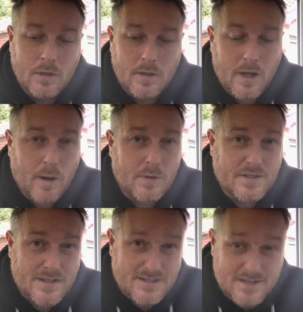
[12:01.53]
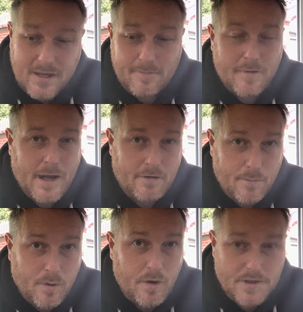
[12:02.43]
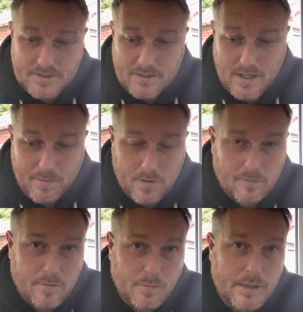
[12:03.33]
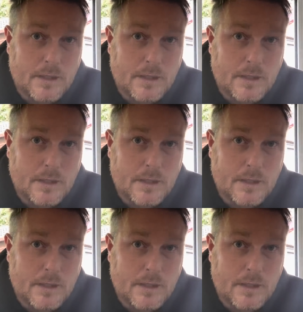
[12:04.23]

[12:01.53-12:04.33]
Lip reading: I want to see it same for Harry Boys stepping up from League